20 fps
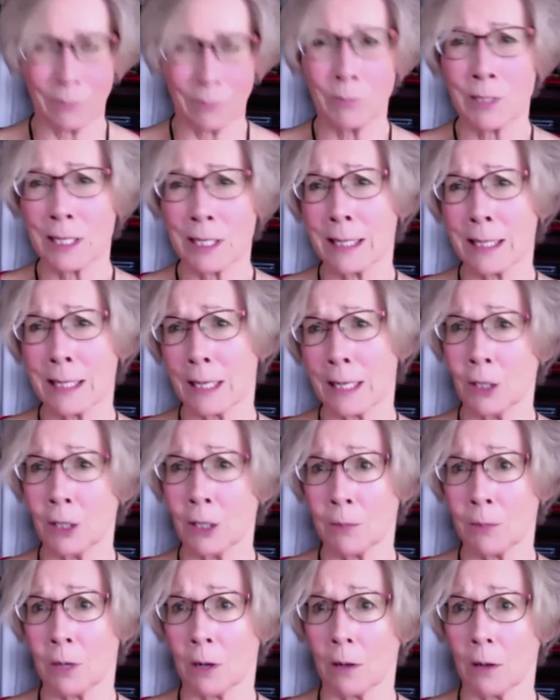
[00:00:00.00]
Since I
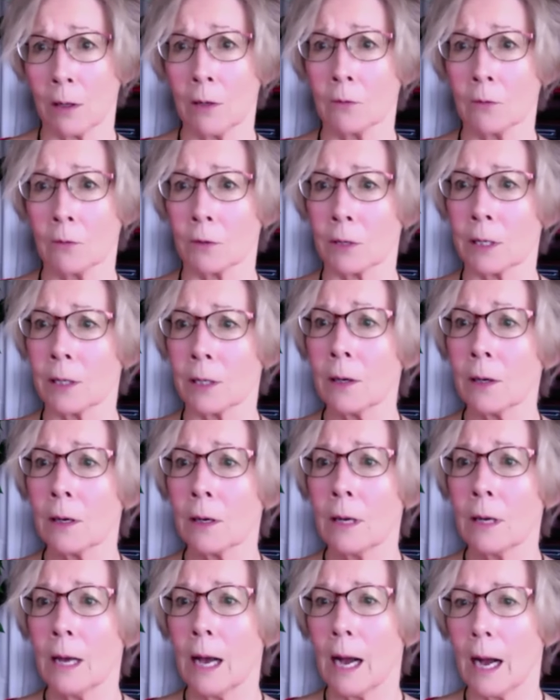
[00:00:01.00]
jumped all over here,
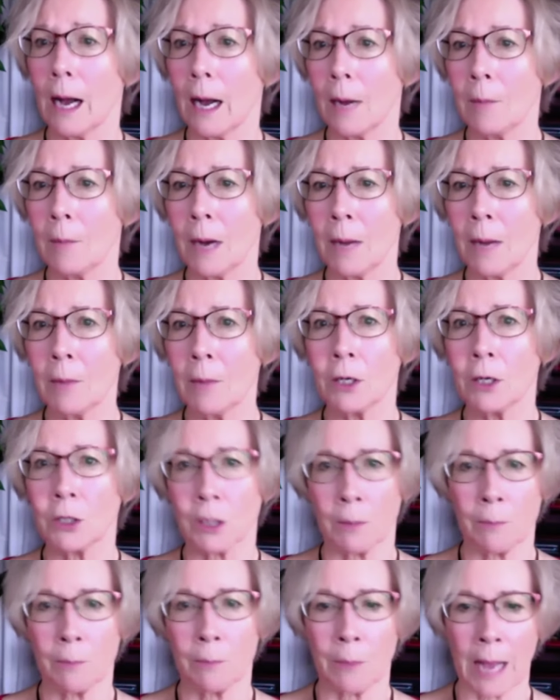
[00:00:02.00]
I'm going to
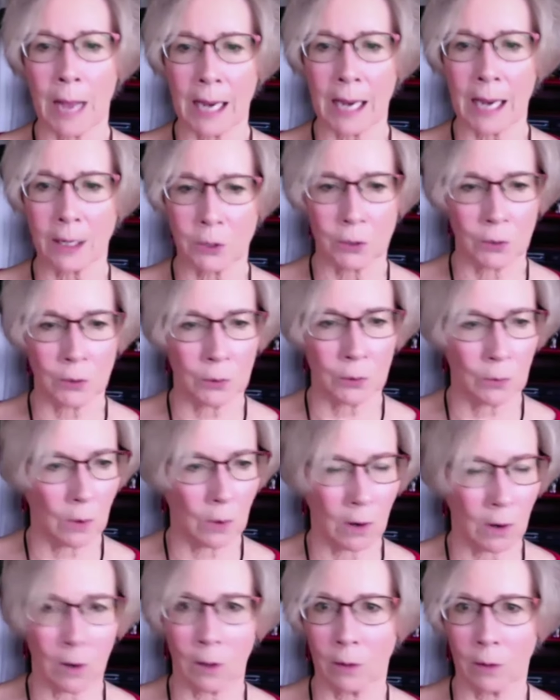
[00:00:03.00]
jump back to
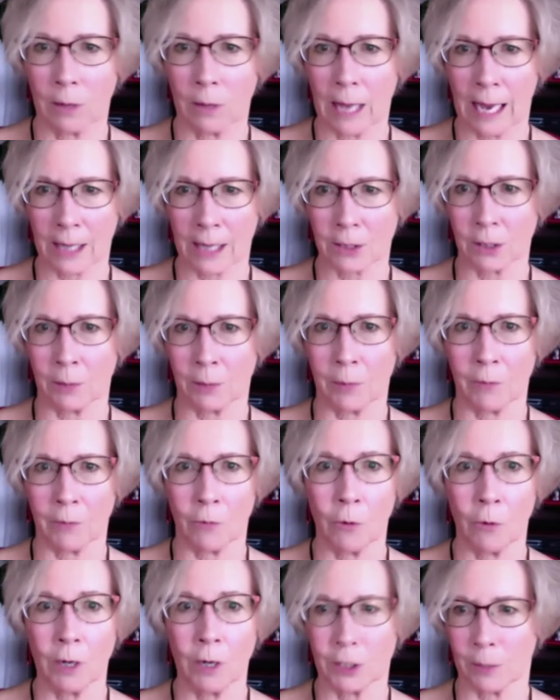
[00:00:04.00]

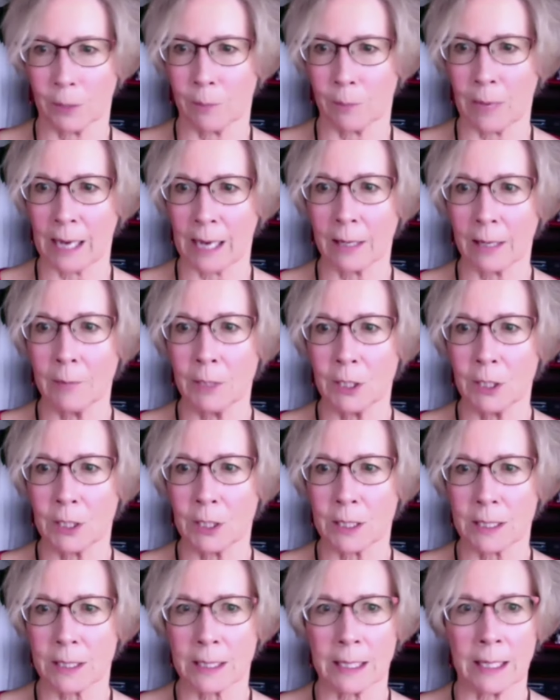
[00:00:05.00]
before I jump back, let me
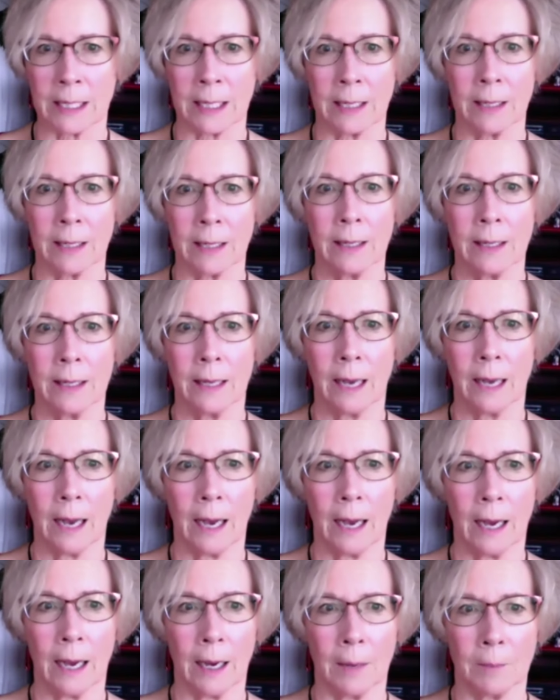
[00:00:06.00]
just see.
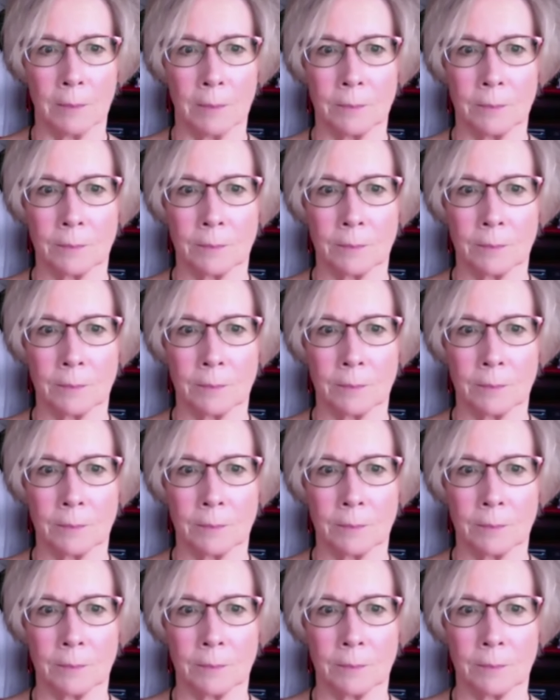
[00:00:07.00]
Let